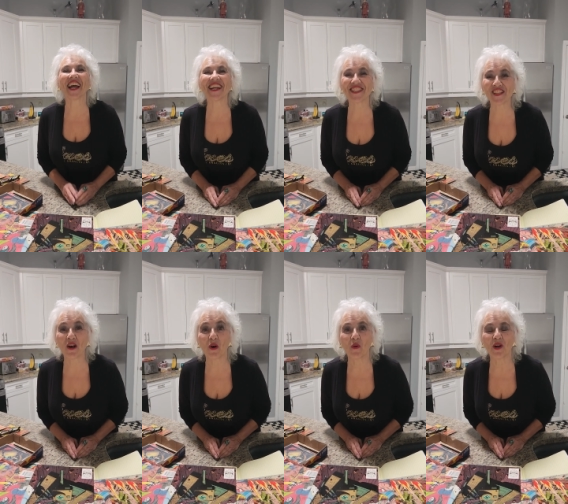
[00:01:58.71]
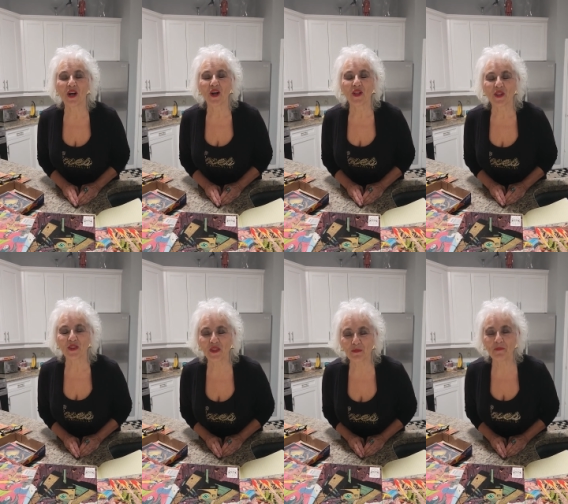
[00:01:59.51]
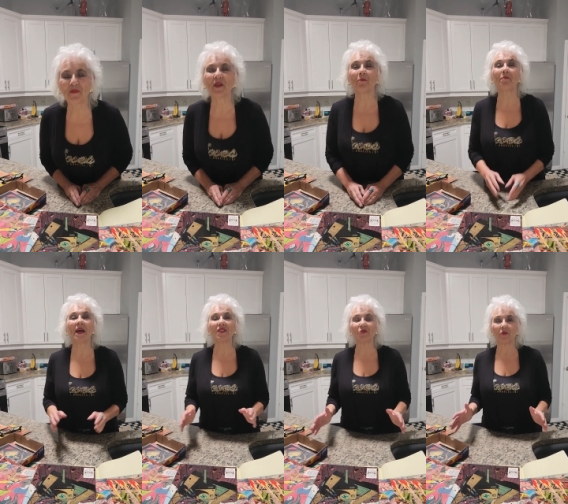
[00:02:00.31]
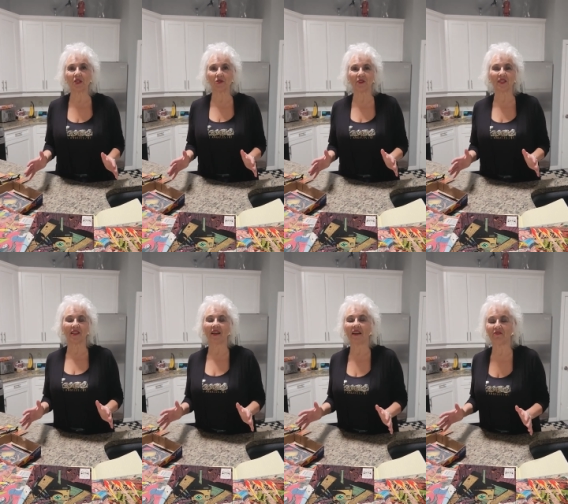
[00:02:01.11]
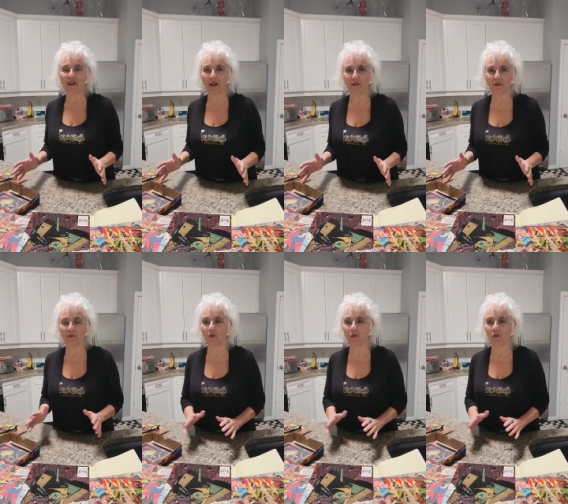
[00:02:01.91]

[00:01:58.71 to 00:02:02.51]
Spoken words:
Okay, so the best resource that I found